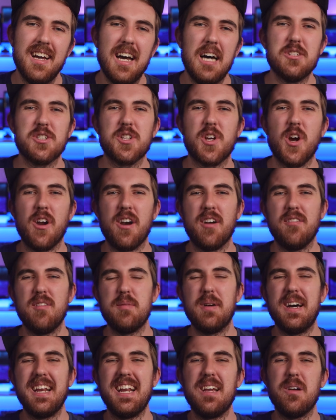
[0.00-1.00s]
How's it going,
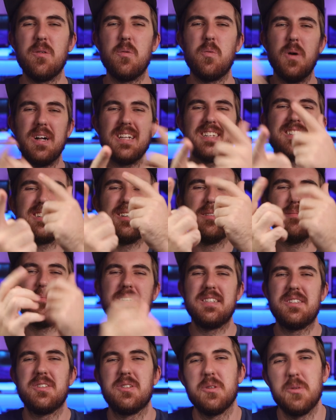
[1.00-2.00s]
everybody?
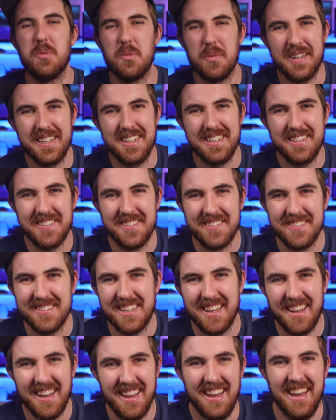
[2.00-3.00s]
Welcome to We Do
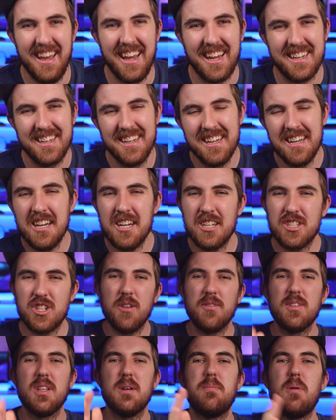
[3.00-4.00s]
Tech.
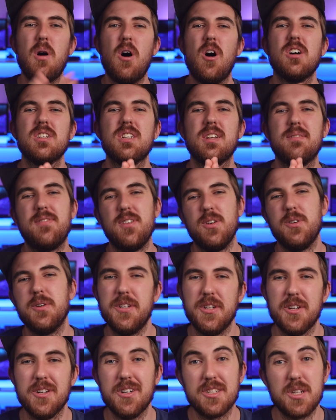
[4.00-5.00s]
So over the past few
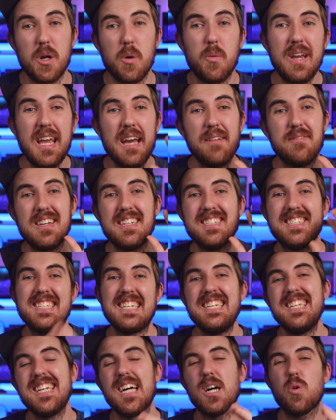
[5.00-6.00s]
years, we have
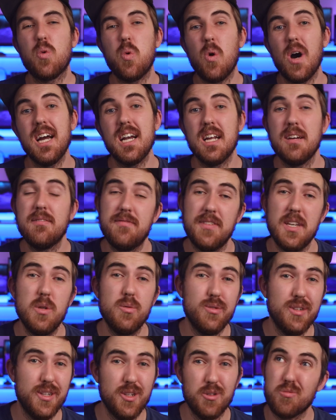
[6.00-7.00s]
seen quite a
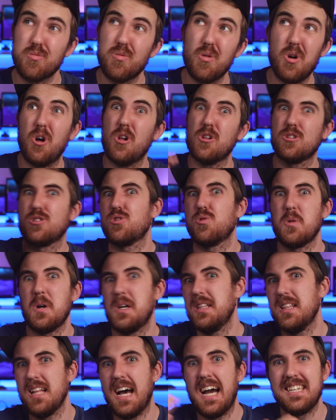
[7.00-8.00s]
few new
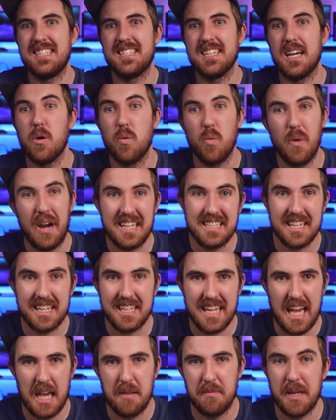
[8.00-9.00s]
ultra
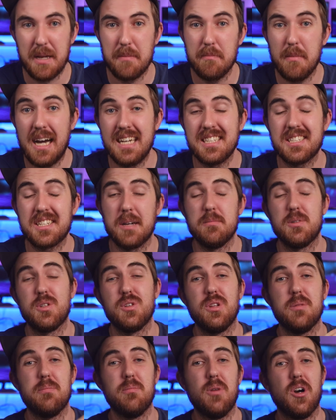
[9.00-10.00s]
lightweight gaming mice come
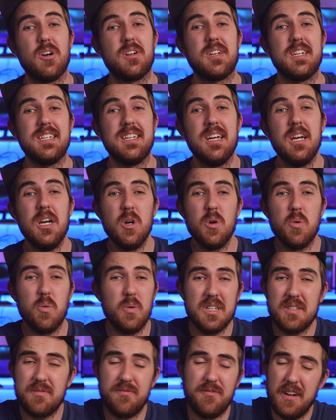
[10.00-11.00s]
to the market,
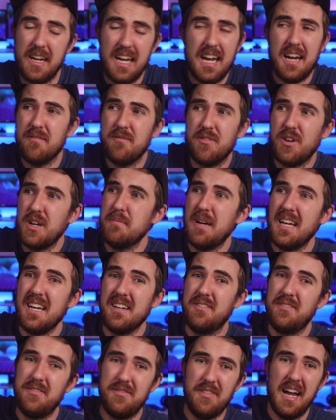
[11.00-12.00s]
with every
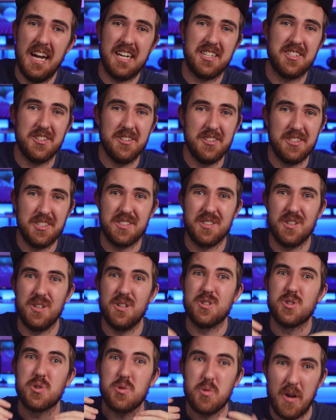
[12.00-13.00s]
manufacturer just
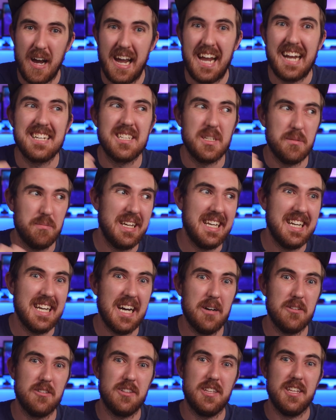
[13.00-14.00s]
trying to beat
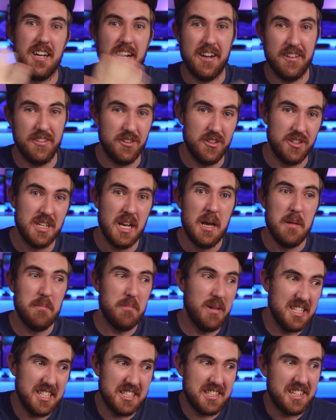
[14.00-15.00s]
out the others
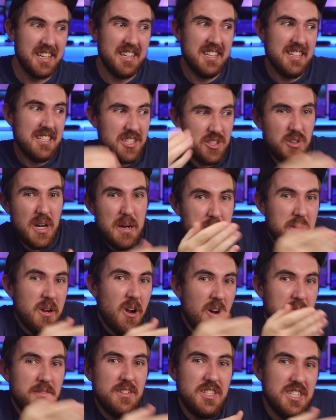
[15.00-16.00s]
by just
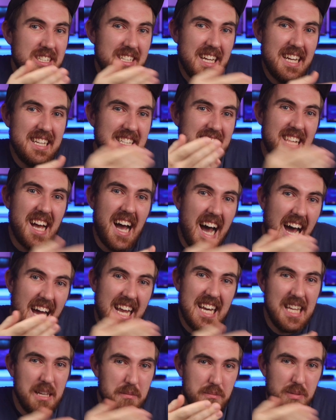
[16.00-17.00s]
scraping off just a
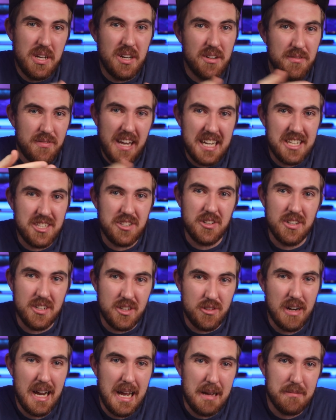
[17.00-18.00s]
tiny bit of
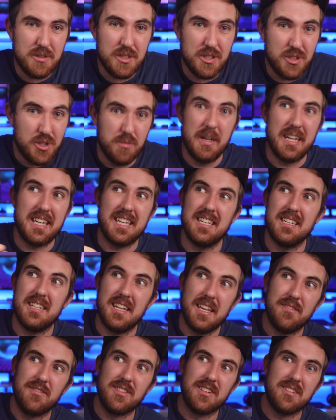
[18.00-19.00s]
extra grams to make
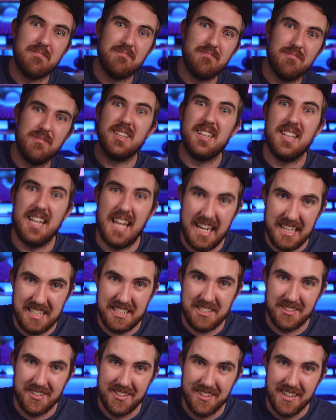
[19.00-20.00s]
it even
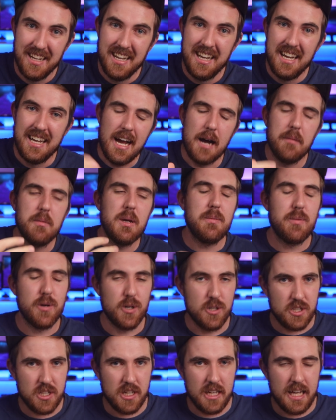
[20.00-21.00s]
lighter. Now, me
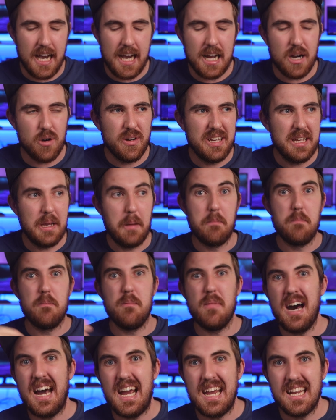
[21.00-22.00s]
personally, I don't really
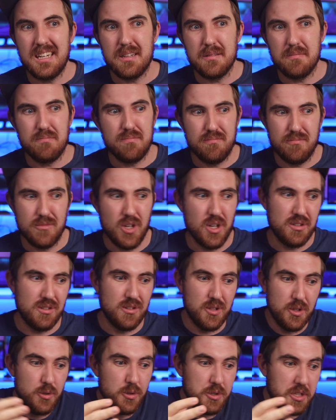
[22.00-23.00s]
mind not
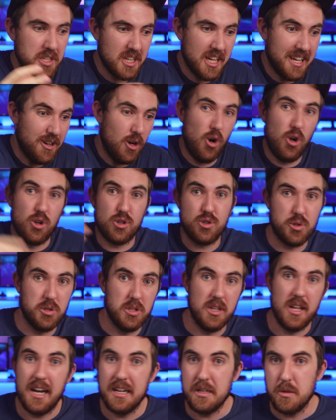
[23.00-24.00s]
using like
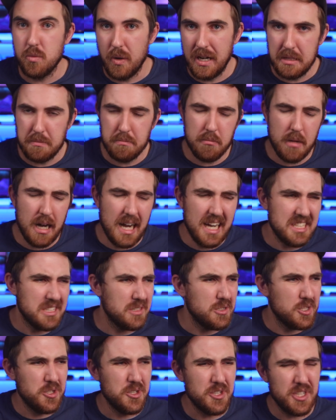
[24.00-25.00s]
ultra lightweight
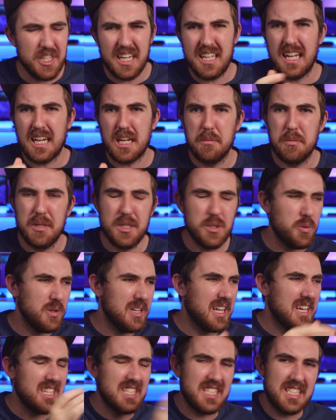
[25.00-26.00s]
mice. Usually I like it
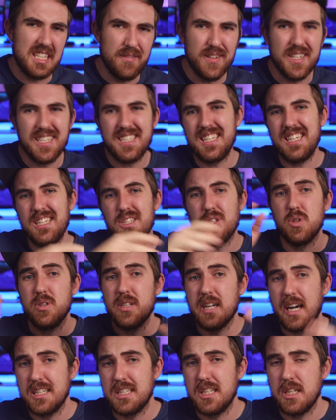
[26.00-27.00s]
between like seventy to
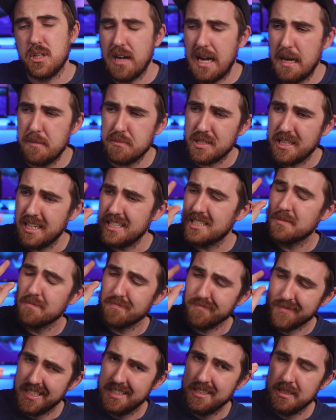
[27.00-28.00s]
ninety grams. That's
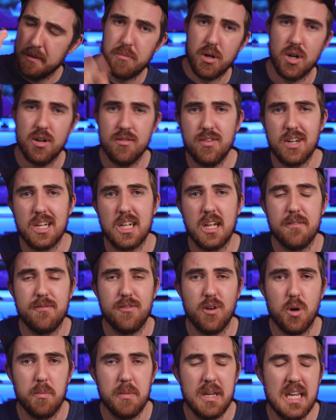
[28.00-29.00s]
perfect
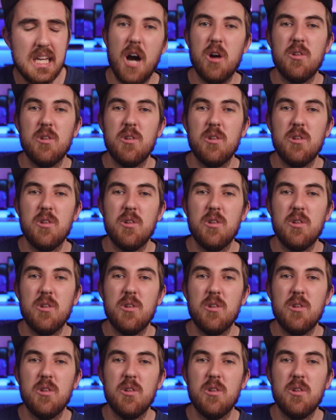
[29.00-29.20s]
for me.